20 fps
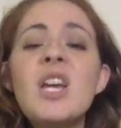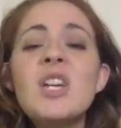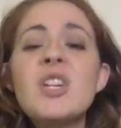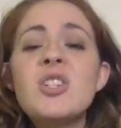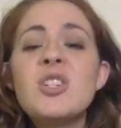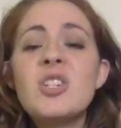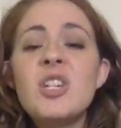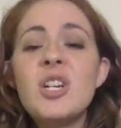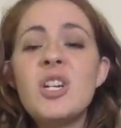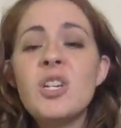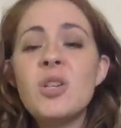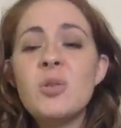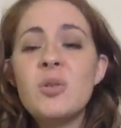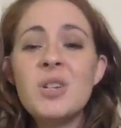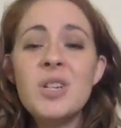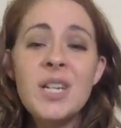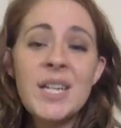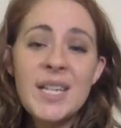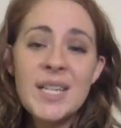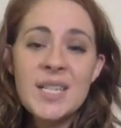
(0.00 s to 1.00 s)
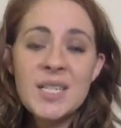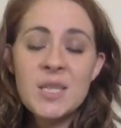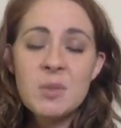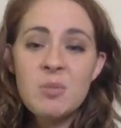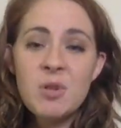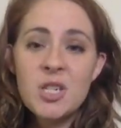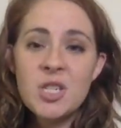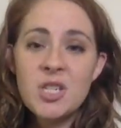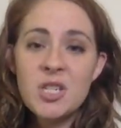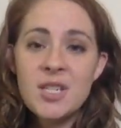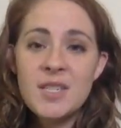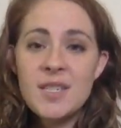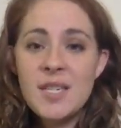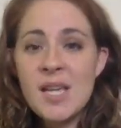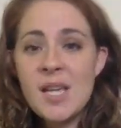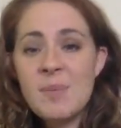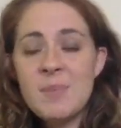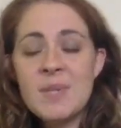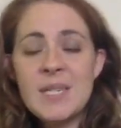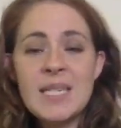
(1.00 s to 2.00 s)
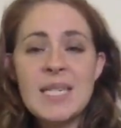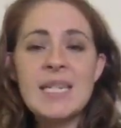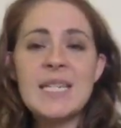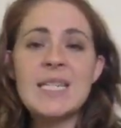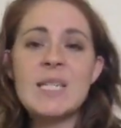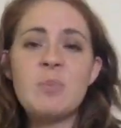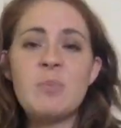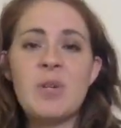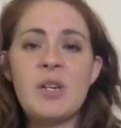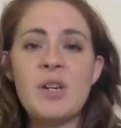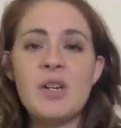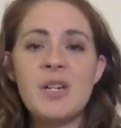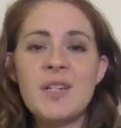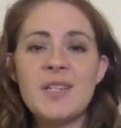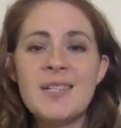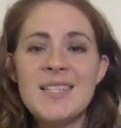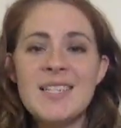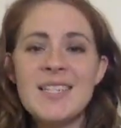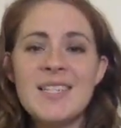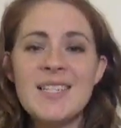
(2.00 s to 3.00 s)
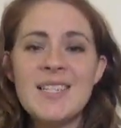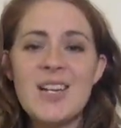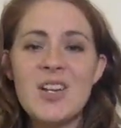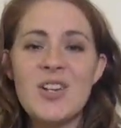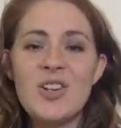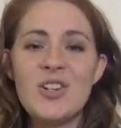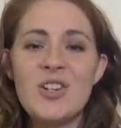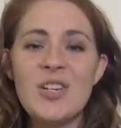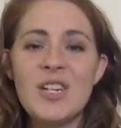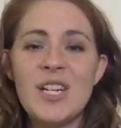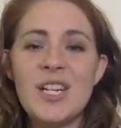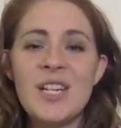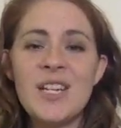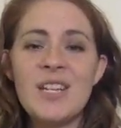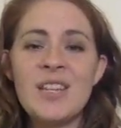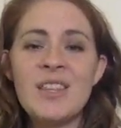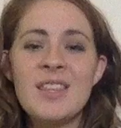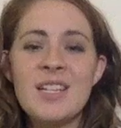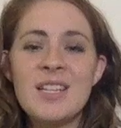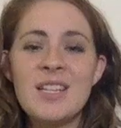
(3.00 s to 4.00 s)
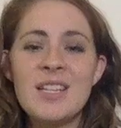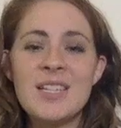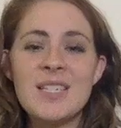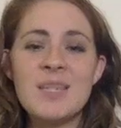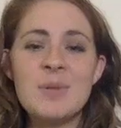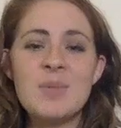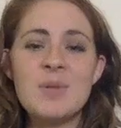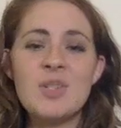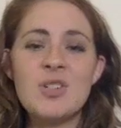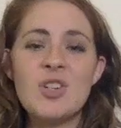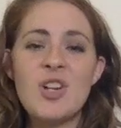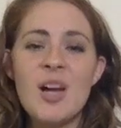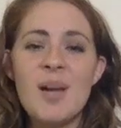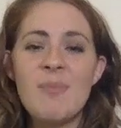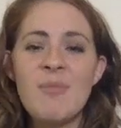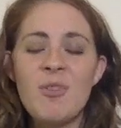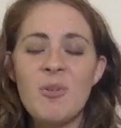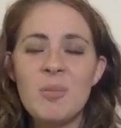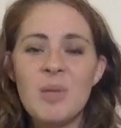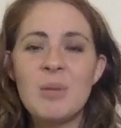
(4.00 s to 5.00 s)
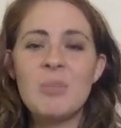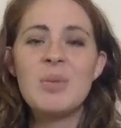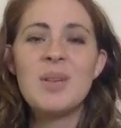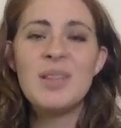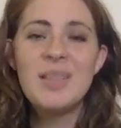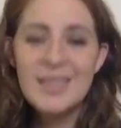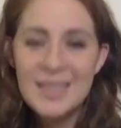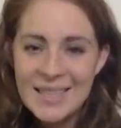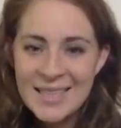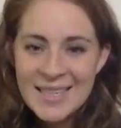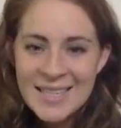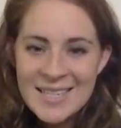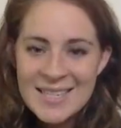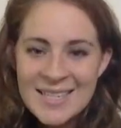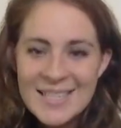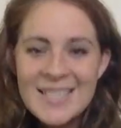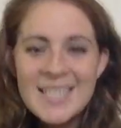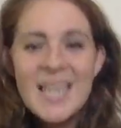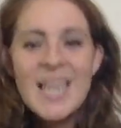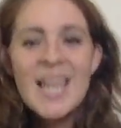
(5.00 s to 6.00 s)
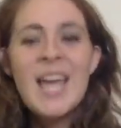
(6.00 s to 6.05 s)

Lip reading: Share your hand expression tips and experiences underneath. Click subscribe for me, please.